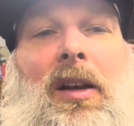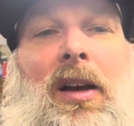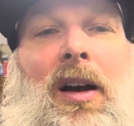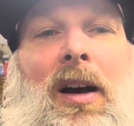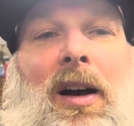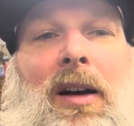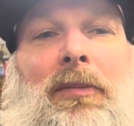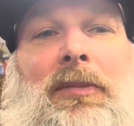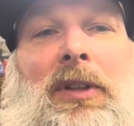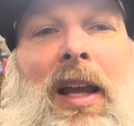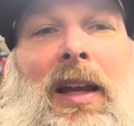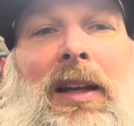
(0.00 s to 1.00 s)

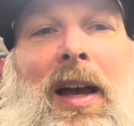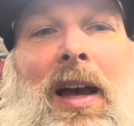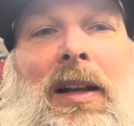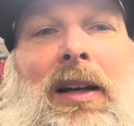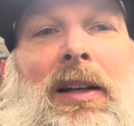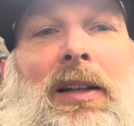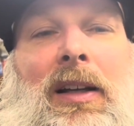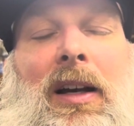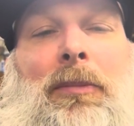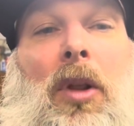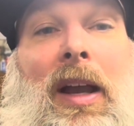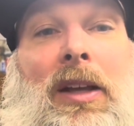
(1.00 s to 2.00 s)
Dana had
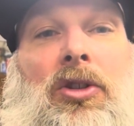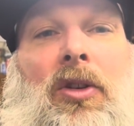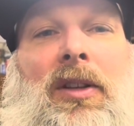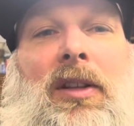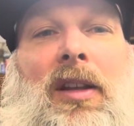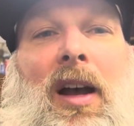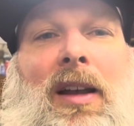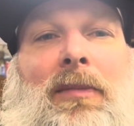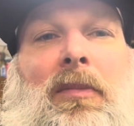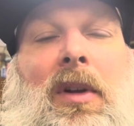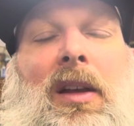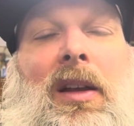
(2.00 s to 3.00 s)
a Blazer at the
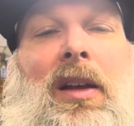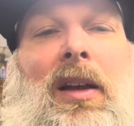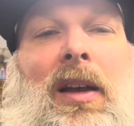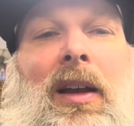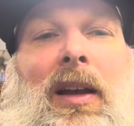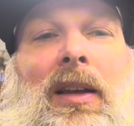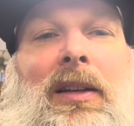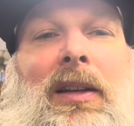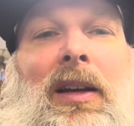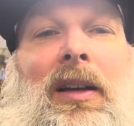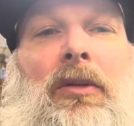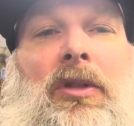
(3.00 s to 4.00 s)
time,
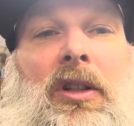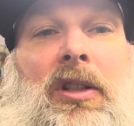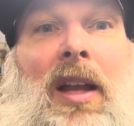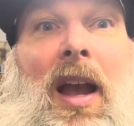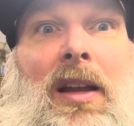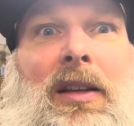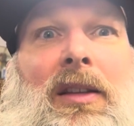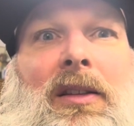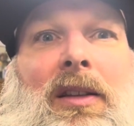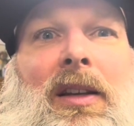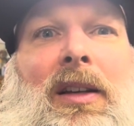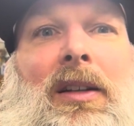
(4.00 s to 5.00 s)
and it was a
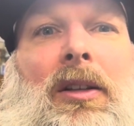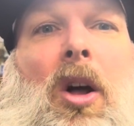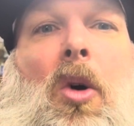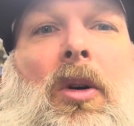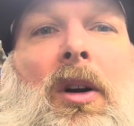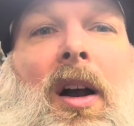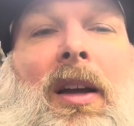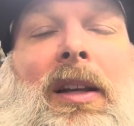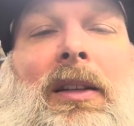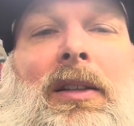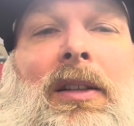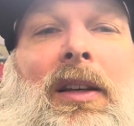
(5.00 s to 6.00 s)
stagnant lower on
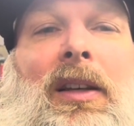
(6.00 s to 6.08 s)
it.